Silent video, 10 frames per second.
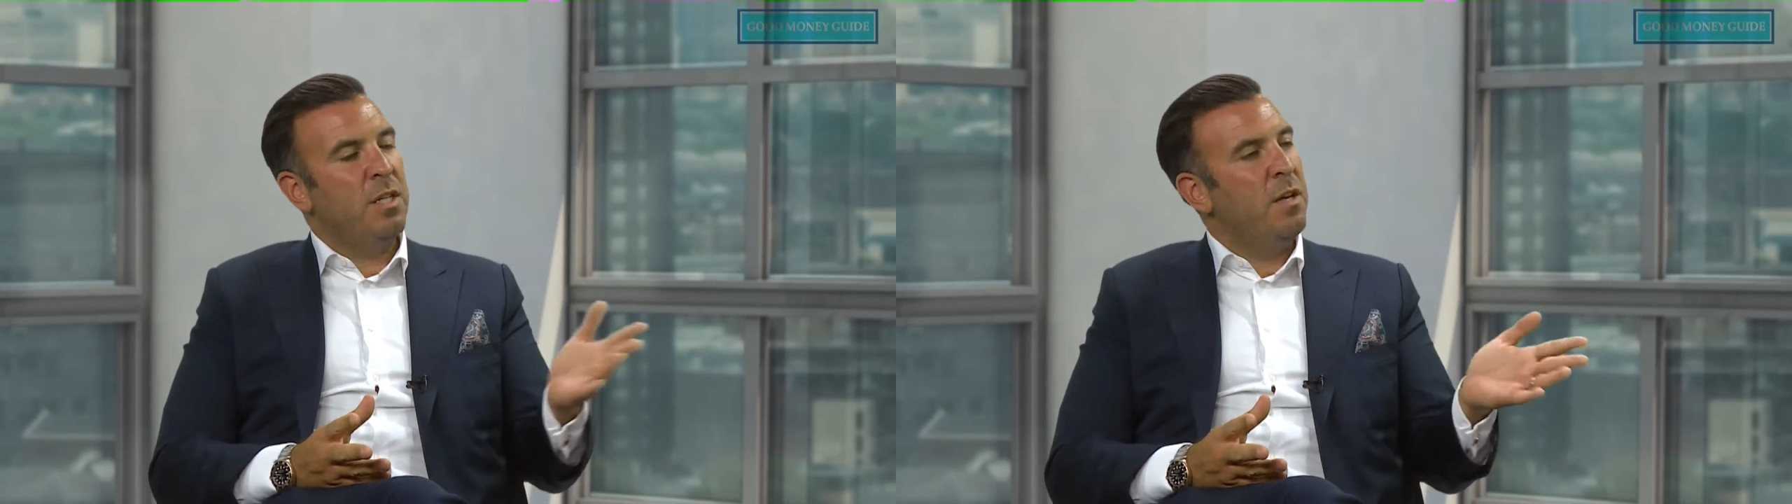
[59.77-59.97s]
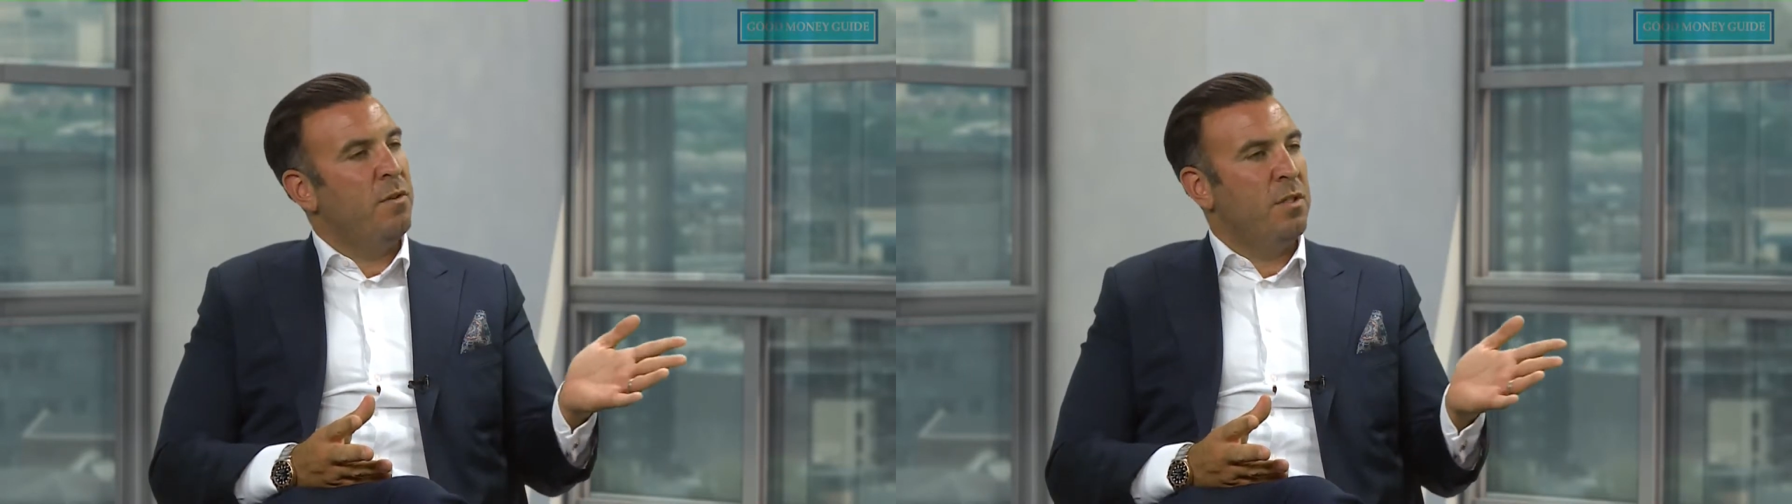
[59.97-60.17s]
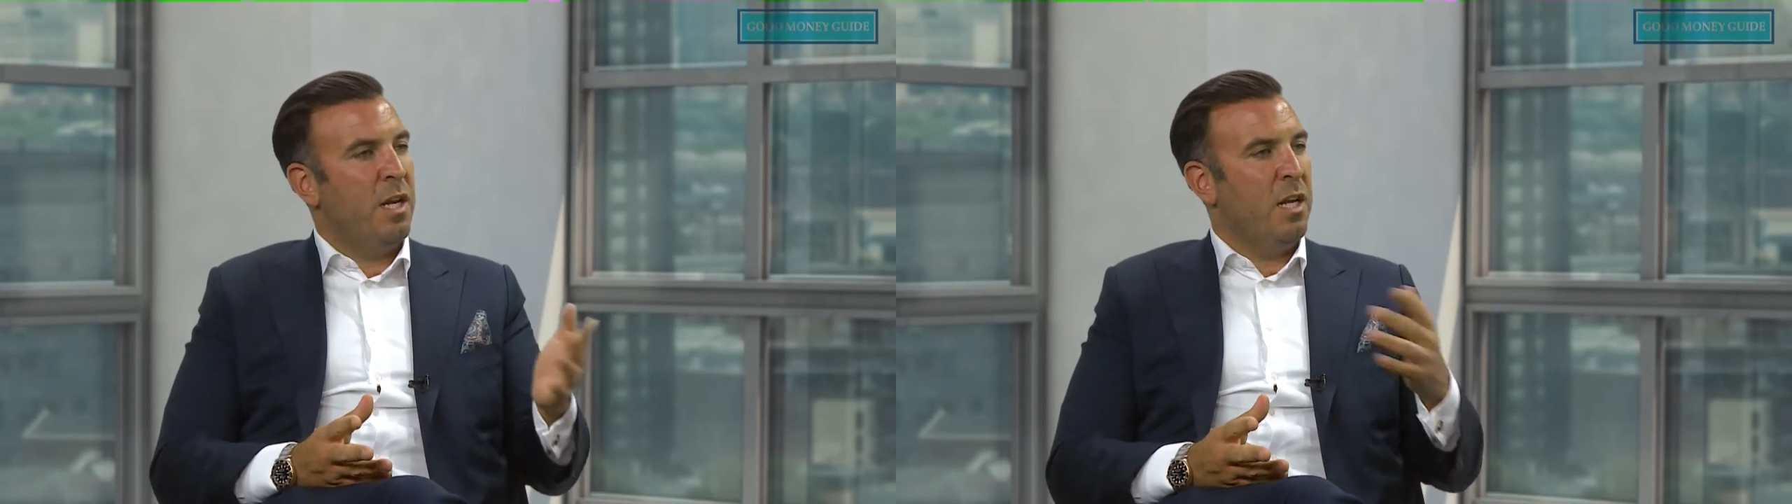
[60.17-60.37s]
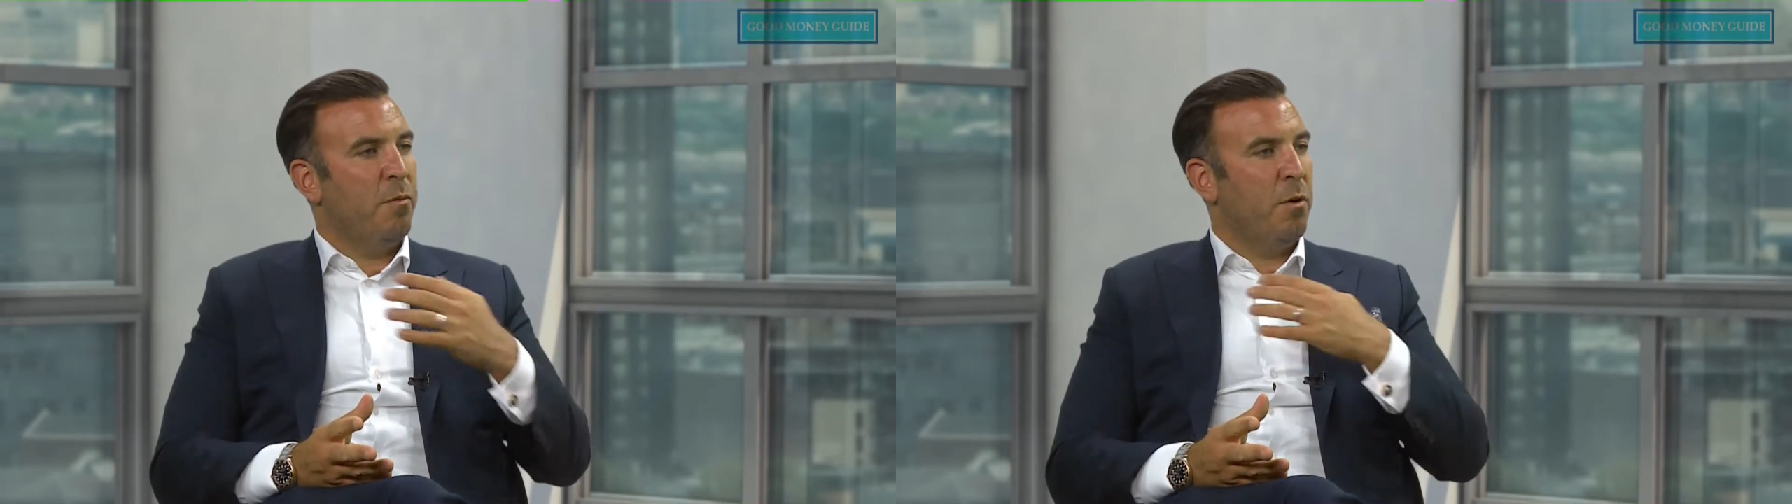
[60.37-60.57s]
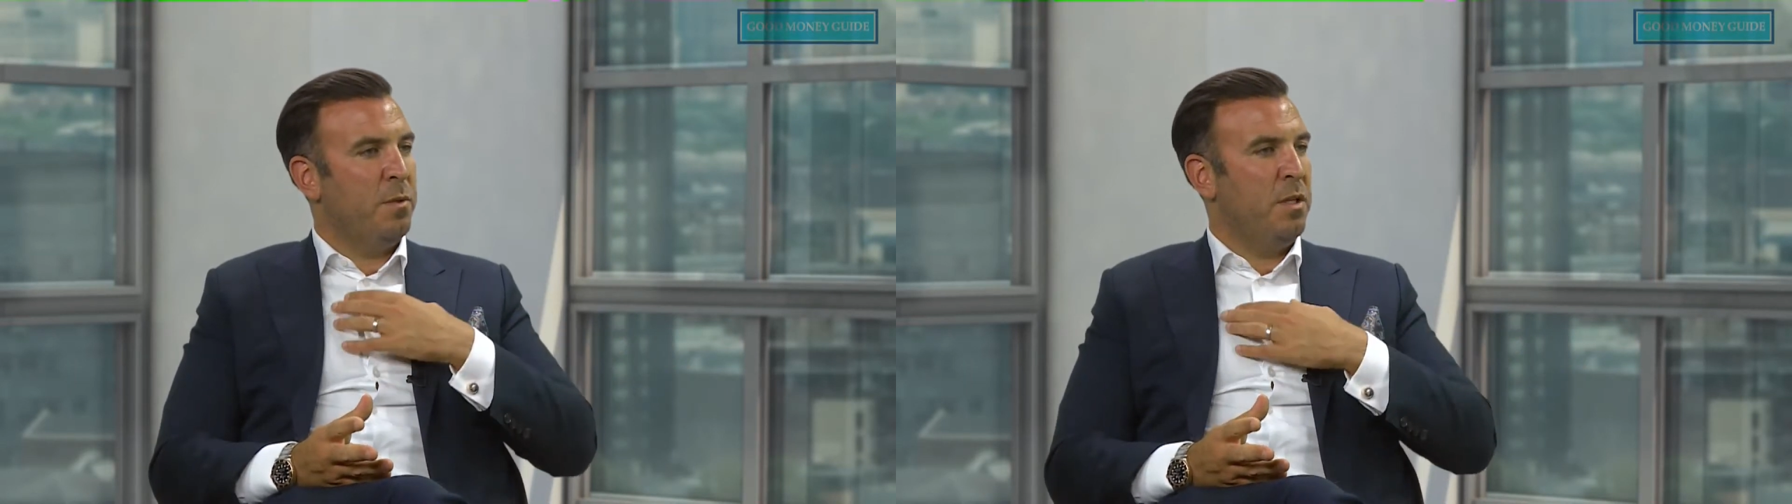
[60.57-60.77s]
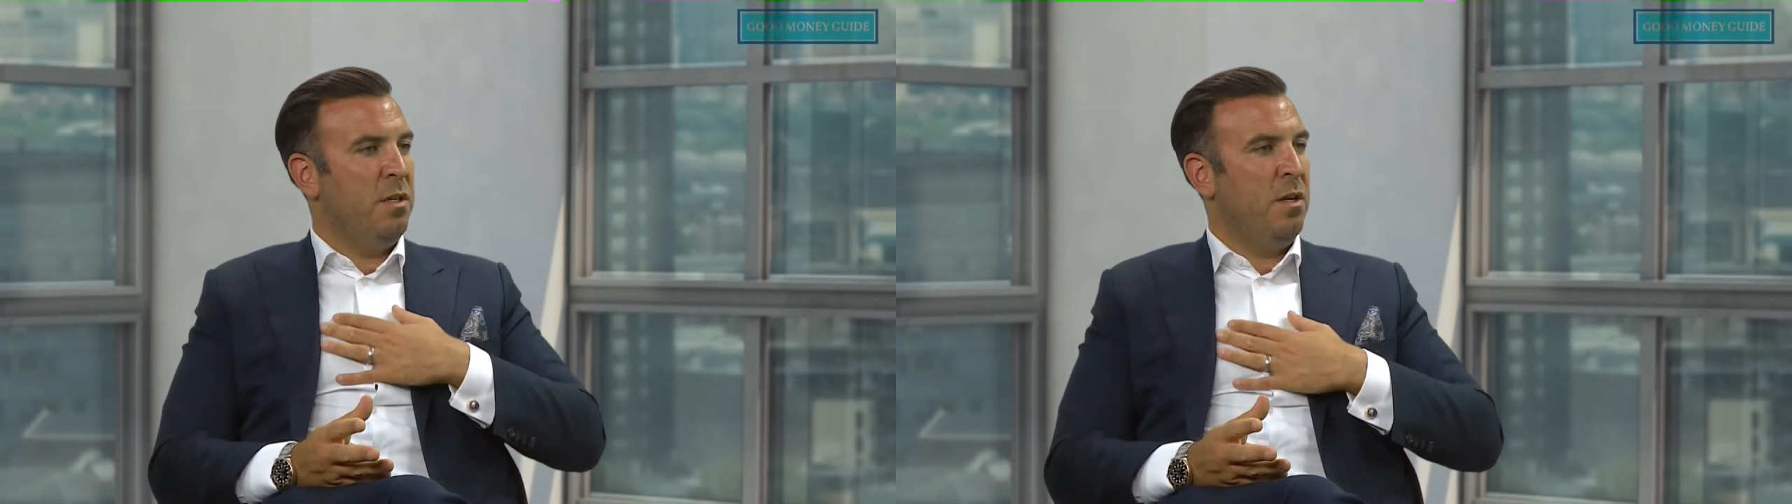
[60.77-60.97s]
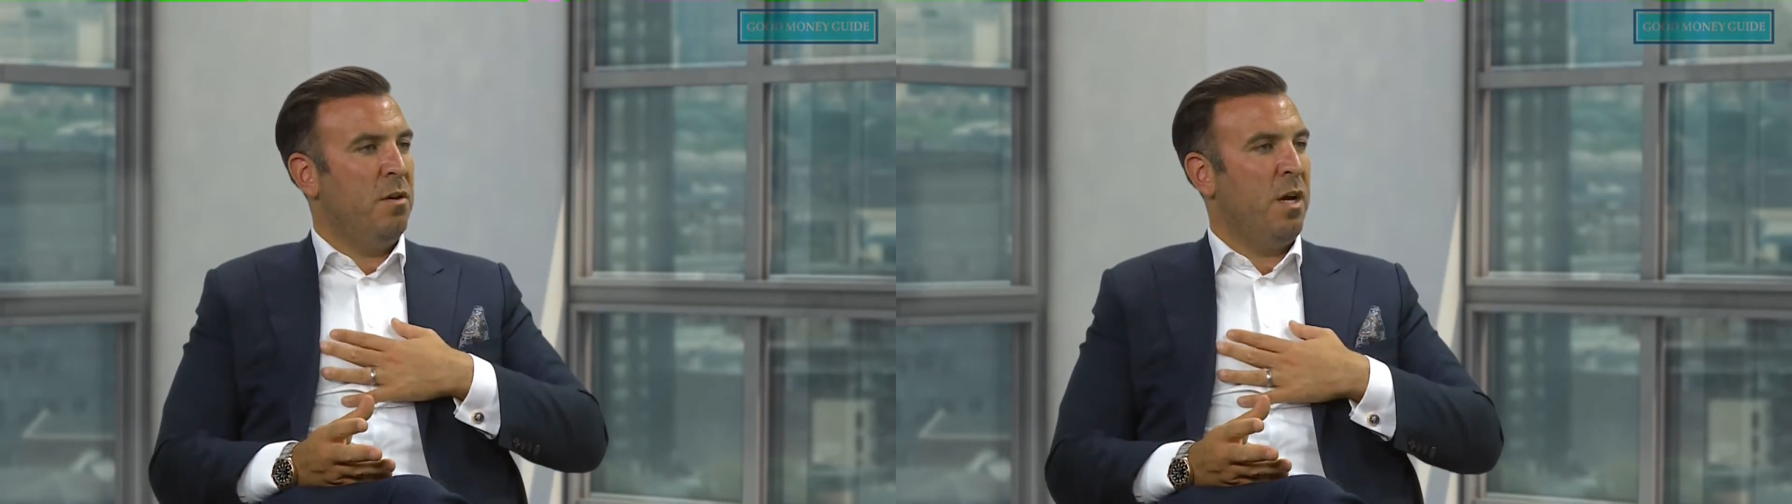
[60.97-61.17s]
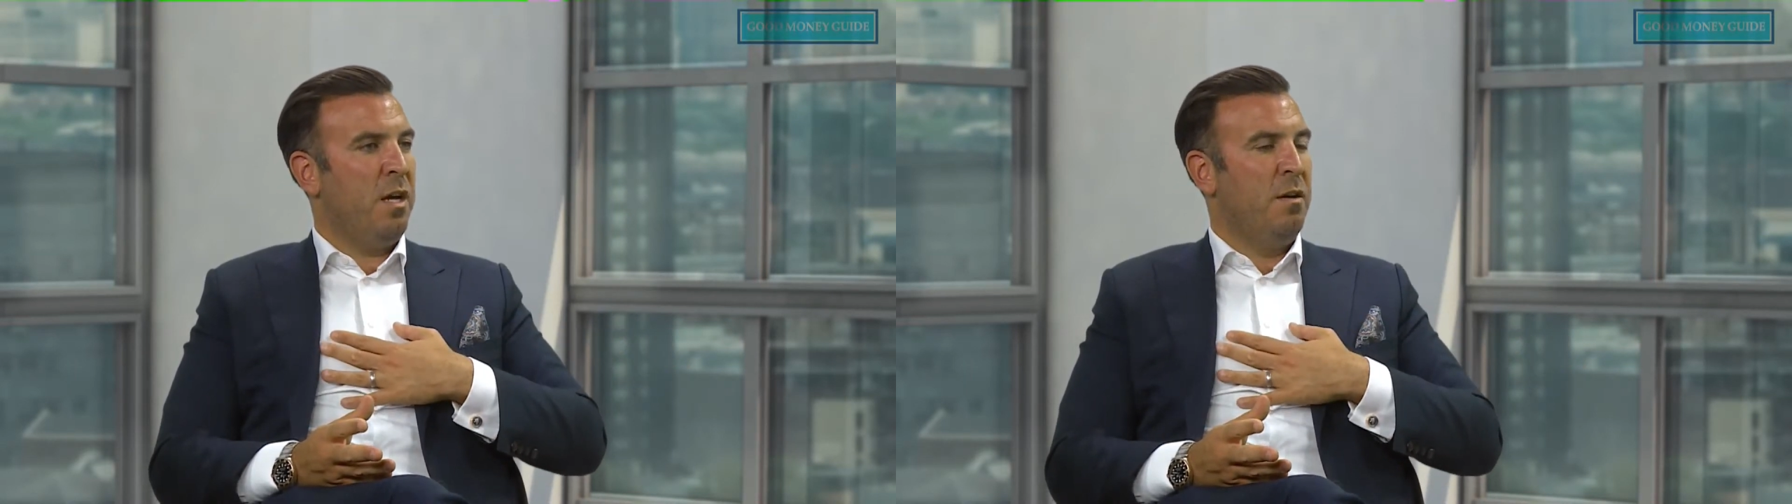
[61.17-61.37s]
If you're selling a property in the
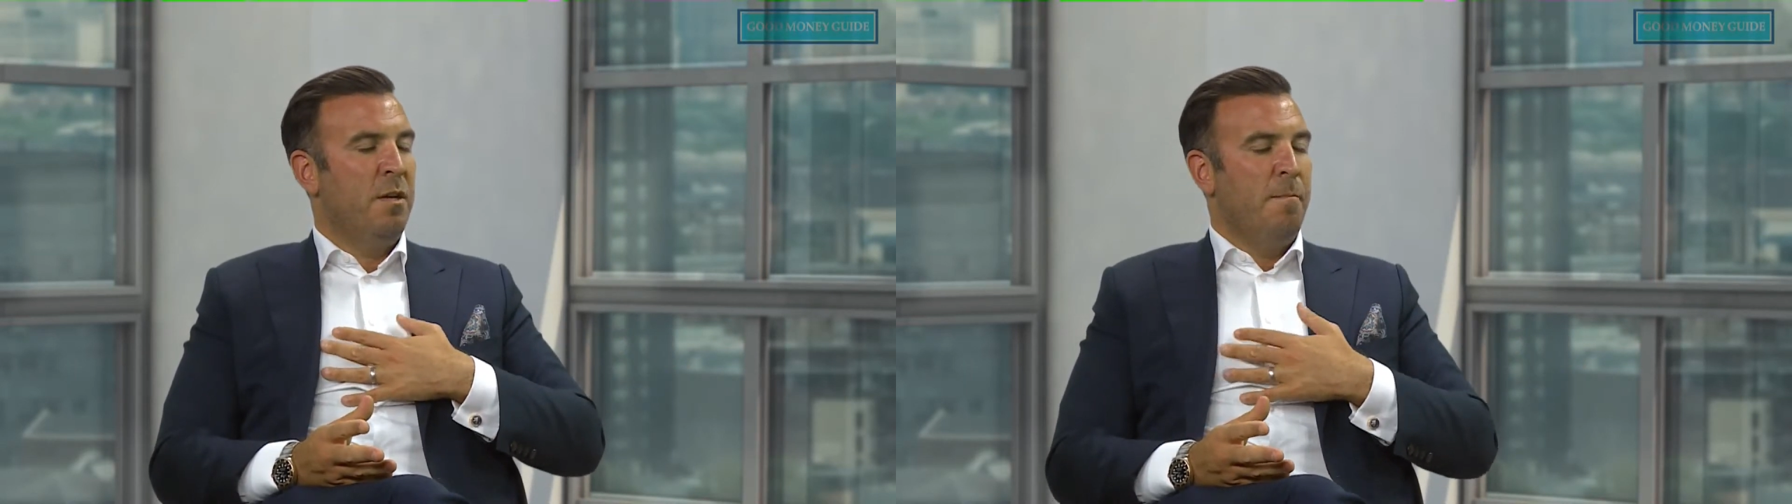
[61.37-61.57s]
UK,